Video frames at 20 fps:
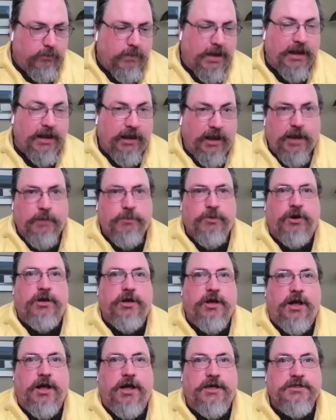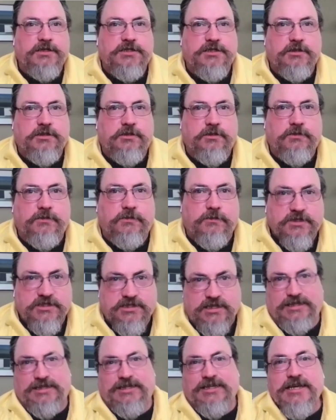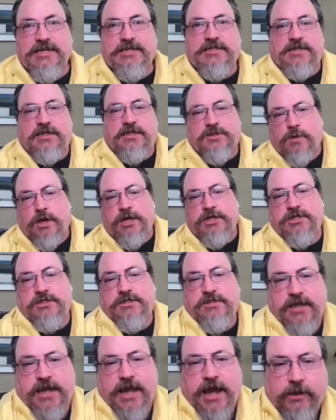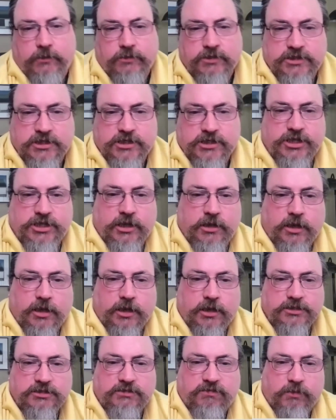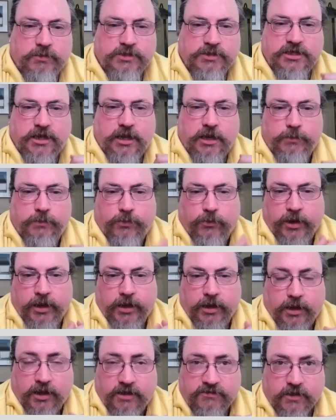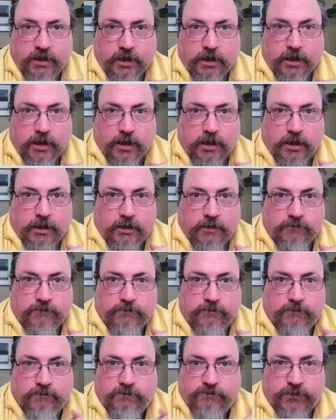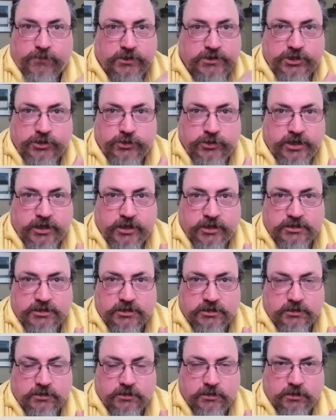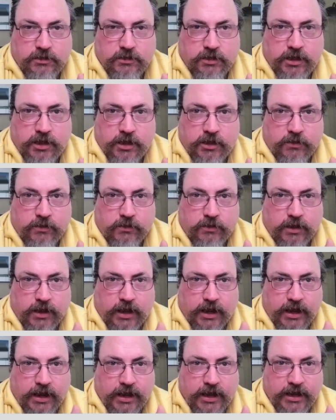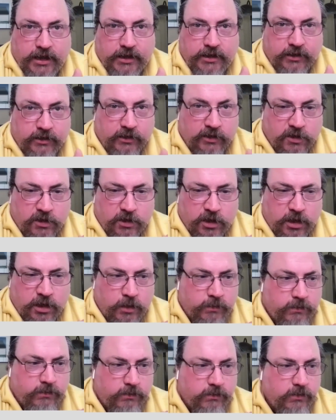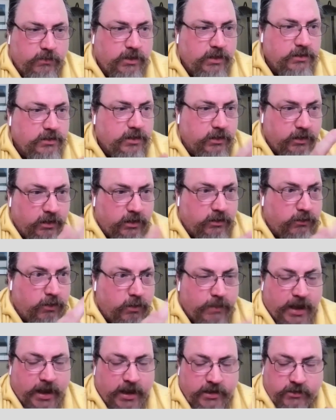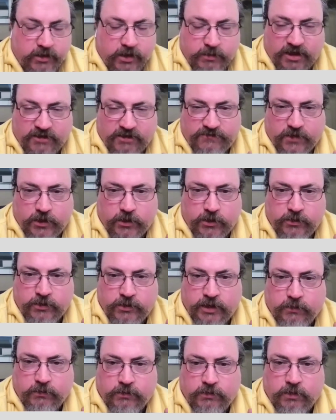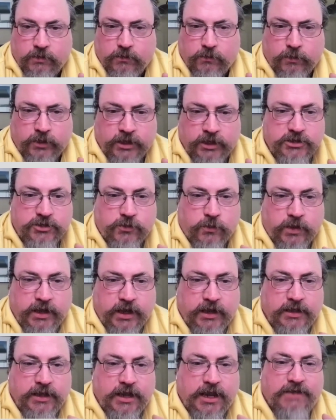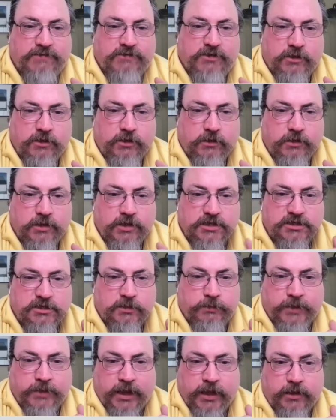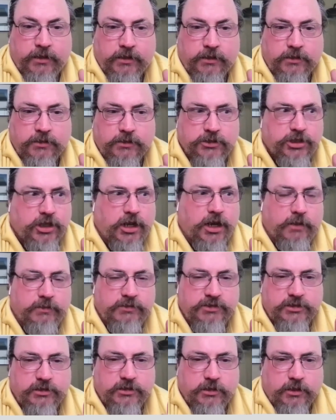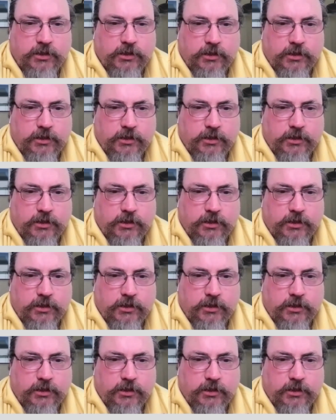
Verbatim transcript: my labor cost was at least as much as the acquisition cost from a standpoint of for two years you know, I had an alarm and a reminder in my phone at 1:20 in the afternoon to submit drops.